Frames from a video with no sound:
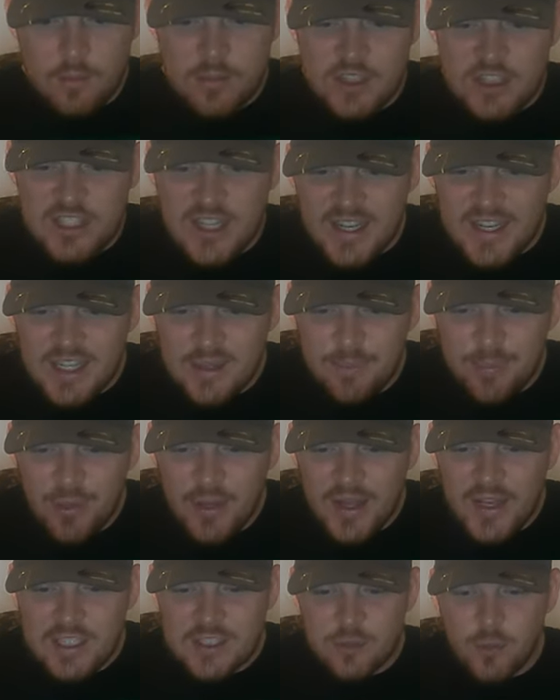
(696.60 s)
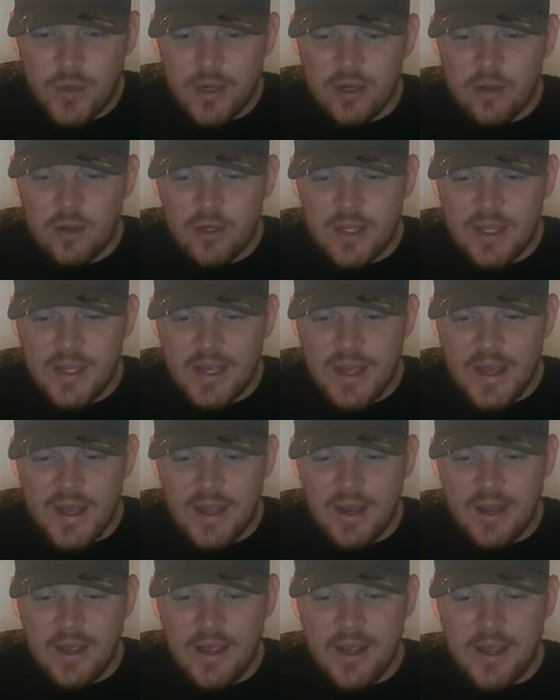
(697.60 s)
Second place, we are looking
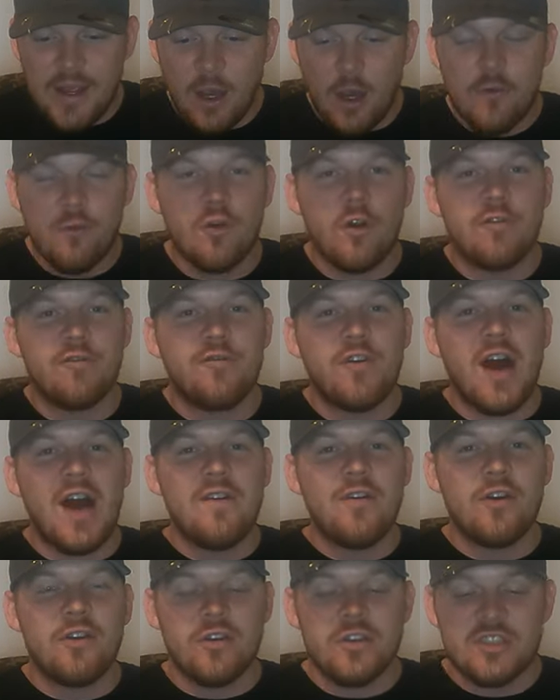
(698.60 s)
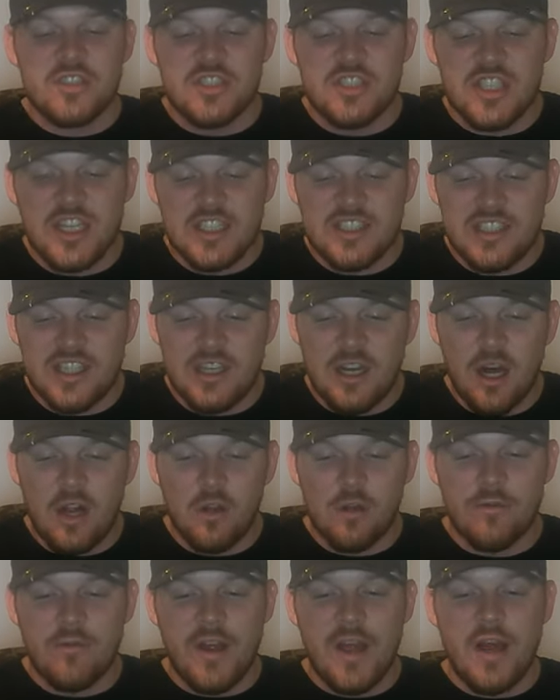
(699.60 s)
at over a
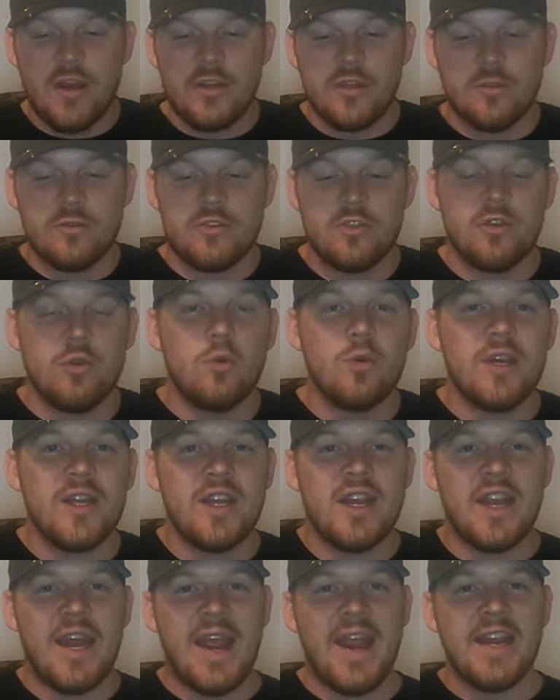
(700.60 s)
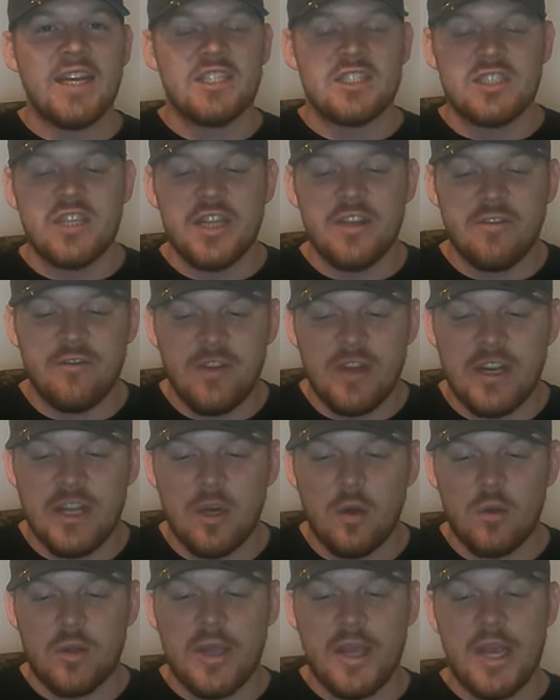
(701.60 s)
$560 value. So you'll get an HD
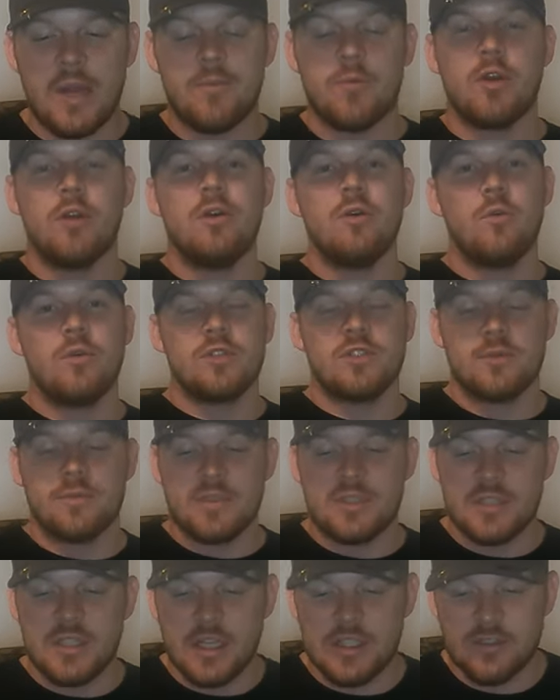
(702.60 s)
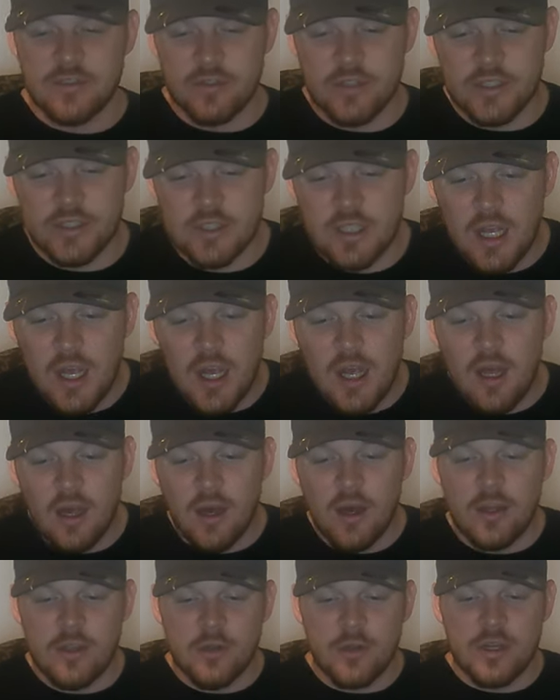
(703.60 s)
video camera with some accessories.
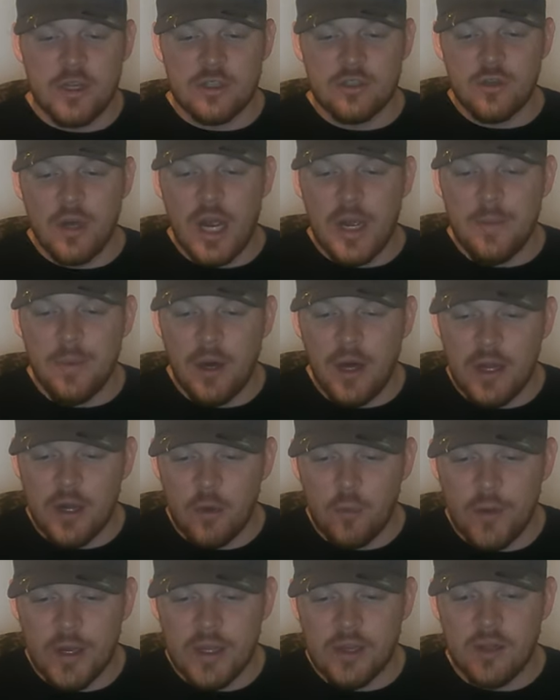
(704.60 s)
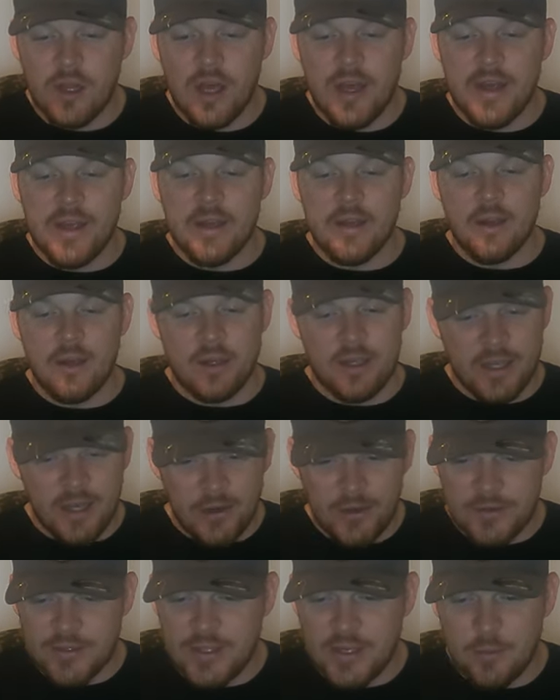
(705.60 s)
You'll get a tripod, a ring light, a
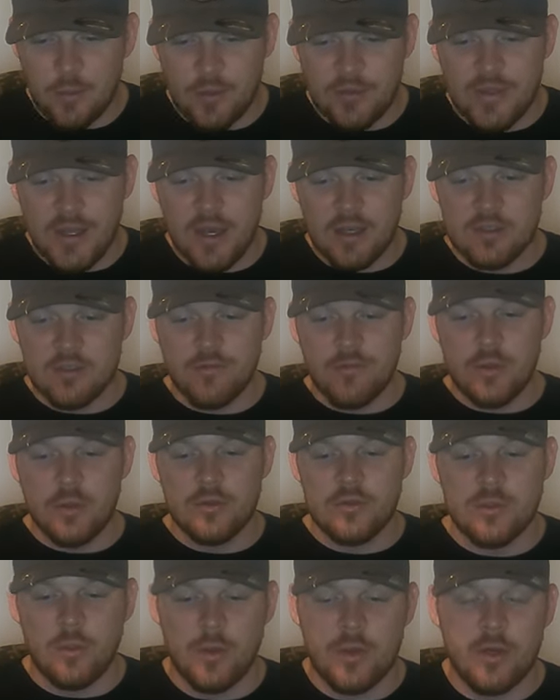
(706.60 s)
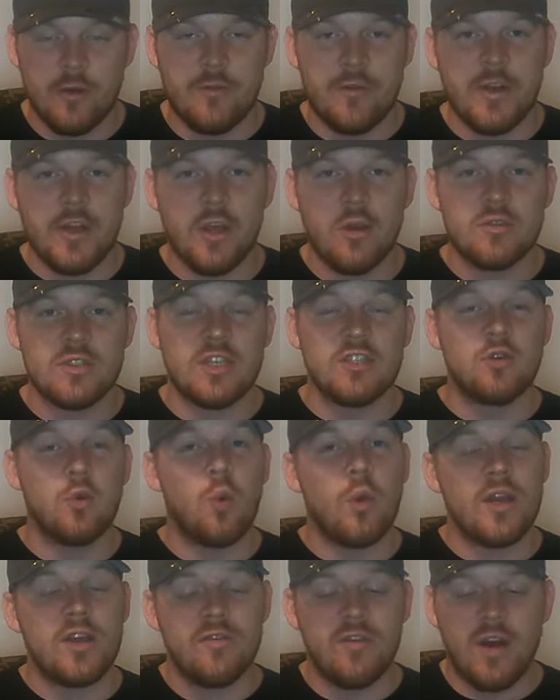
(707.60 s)
guaranteed 1,000 views on one of your videos, a
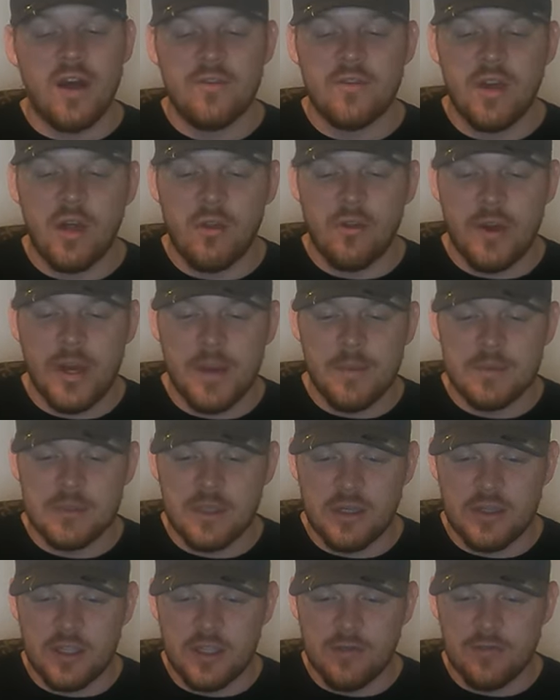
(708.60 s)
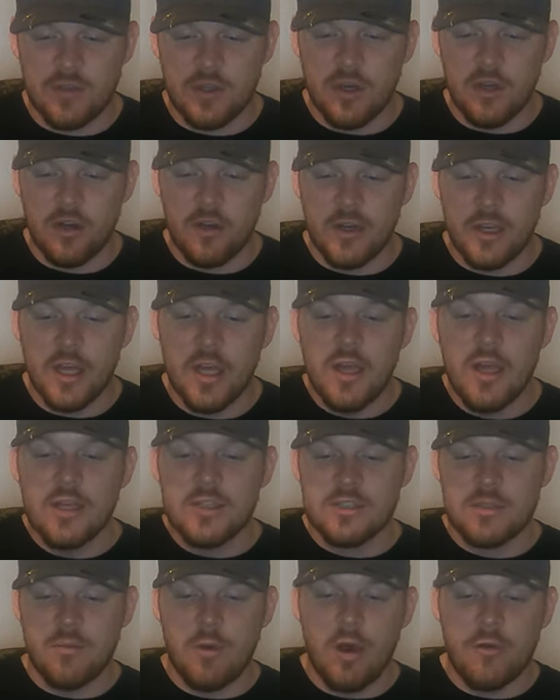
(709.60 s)
$25 Amazon gift card,
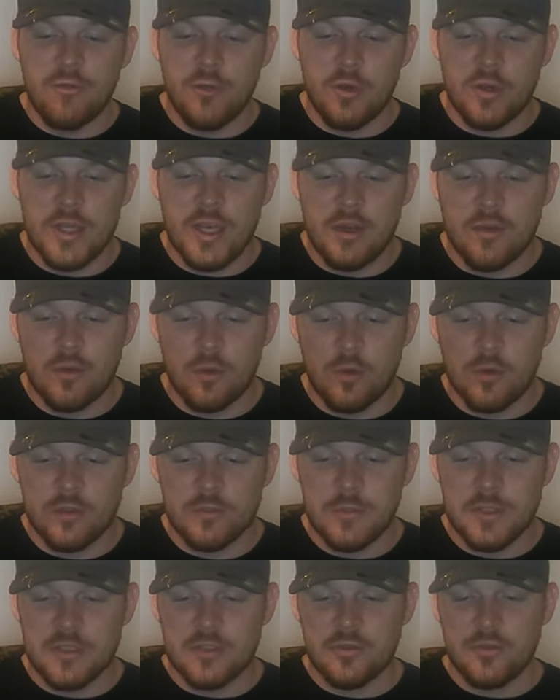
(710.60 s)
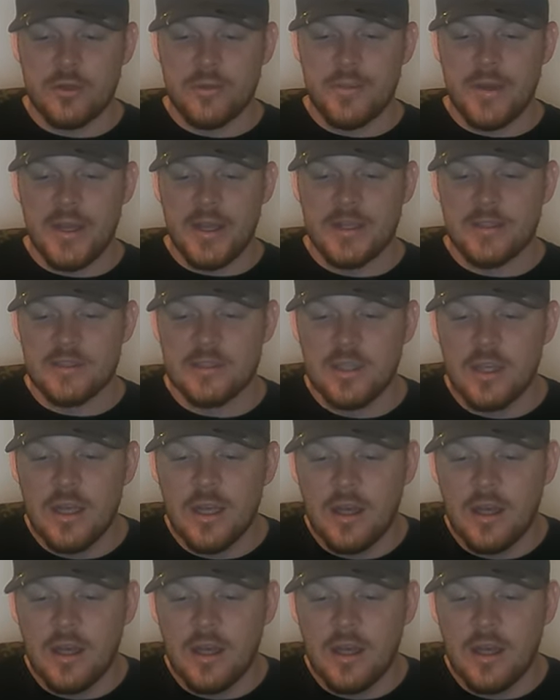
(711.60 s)
some Off the Hook Outdoors mystery baits,